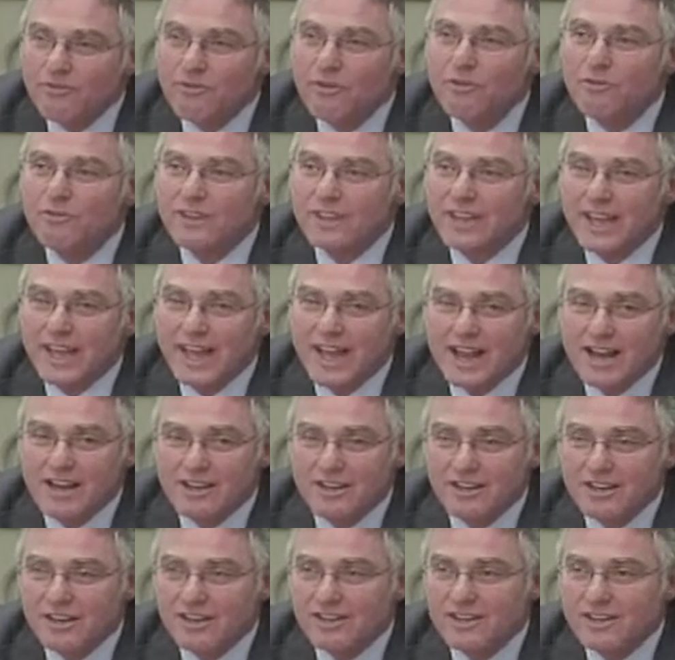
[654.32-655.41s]
fight against
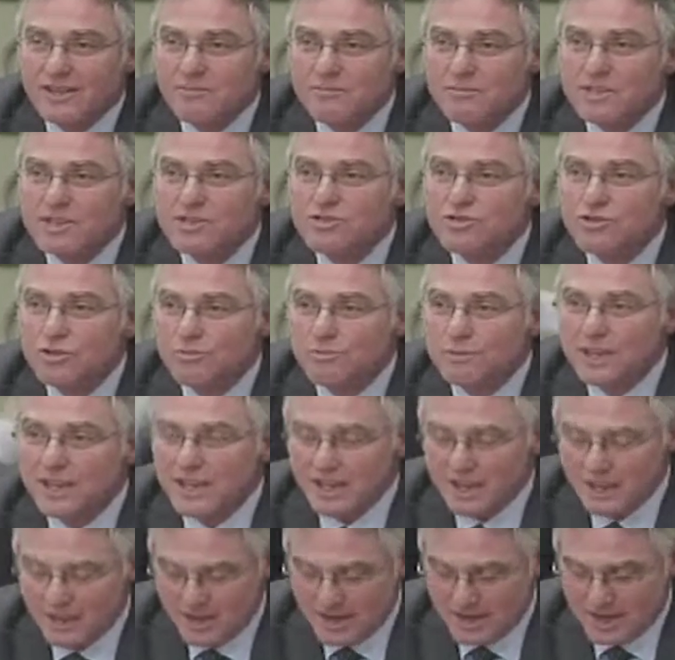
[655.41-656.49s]
drugs is our second most important
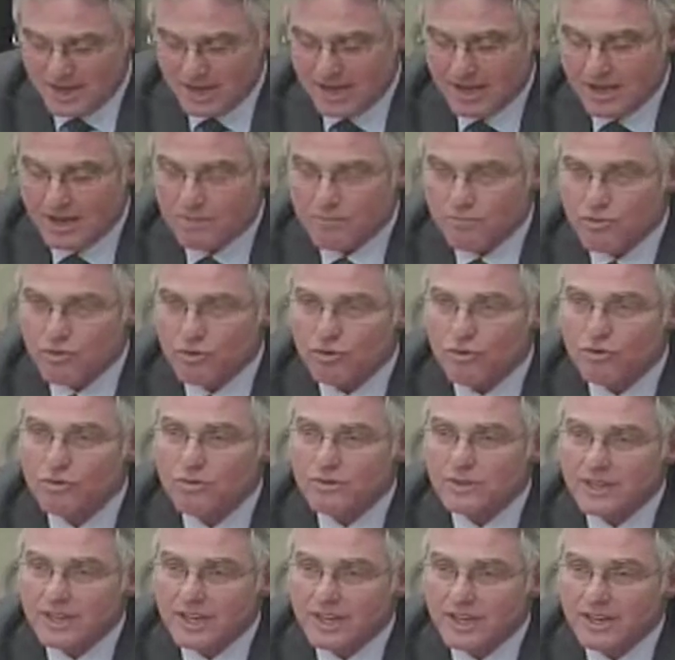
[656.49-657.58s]
target. I'd
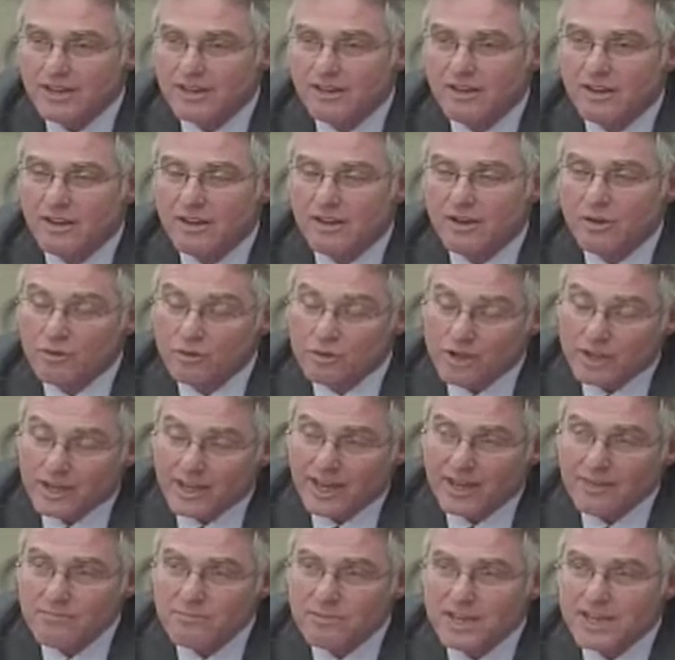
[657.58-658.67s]
like to talk about the federal
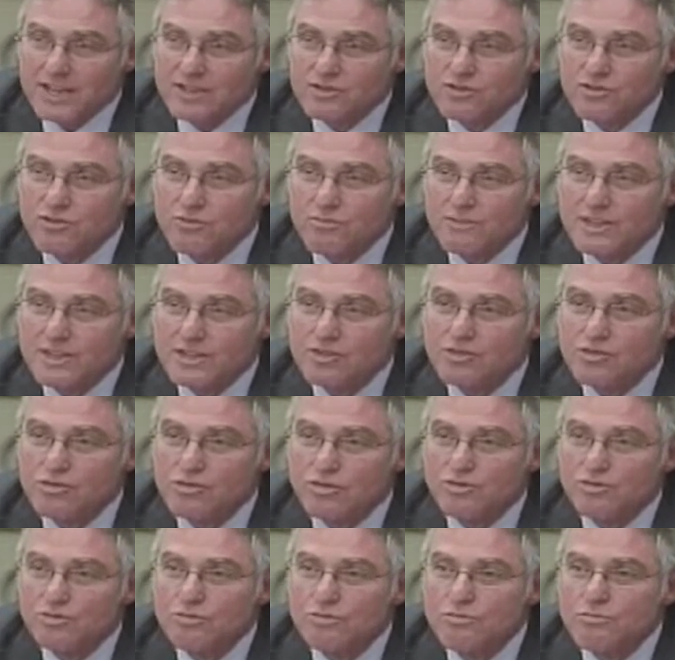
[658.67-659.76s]
fund that was set
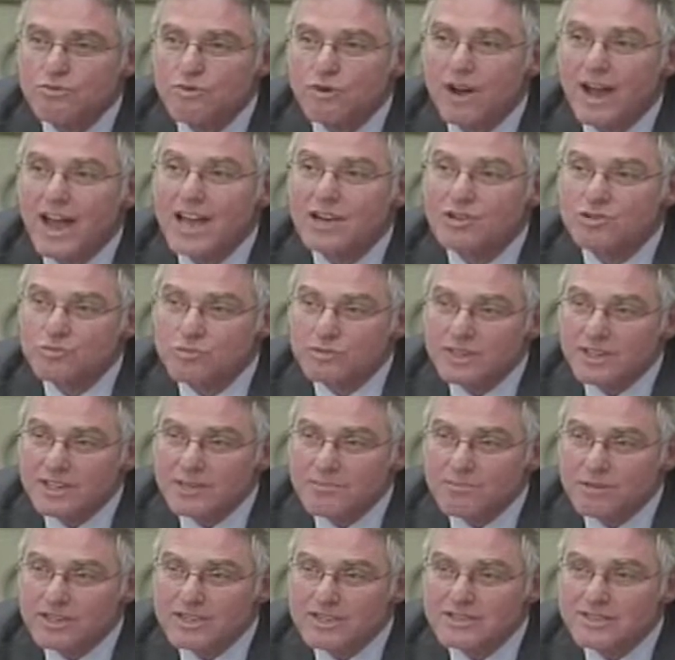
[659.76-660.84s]
up to deal
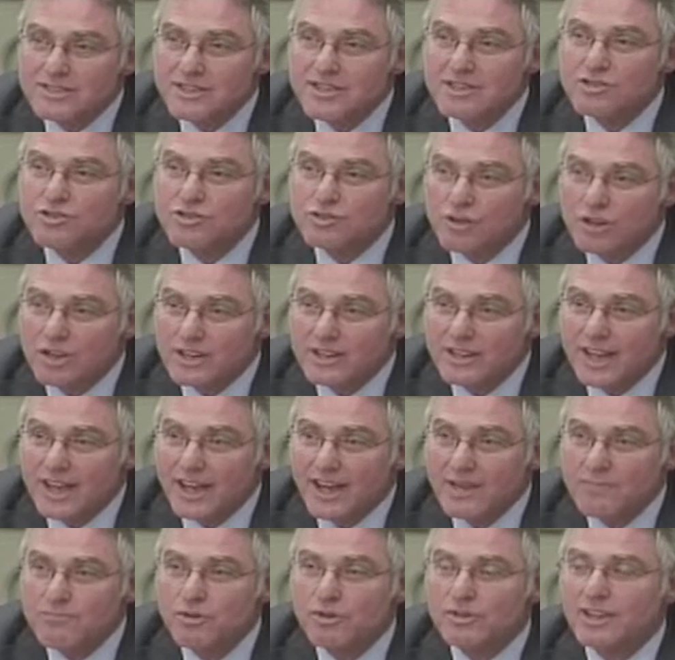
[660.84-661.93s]
with criminality and
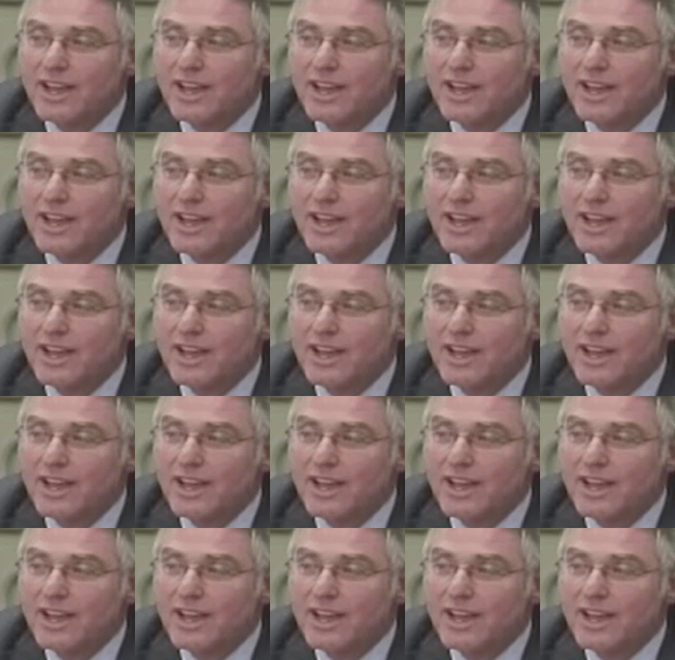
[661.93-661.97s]
to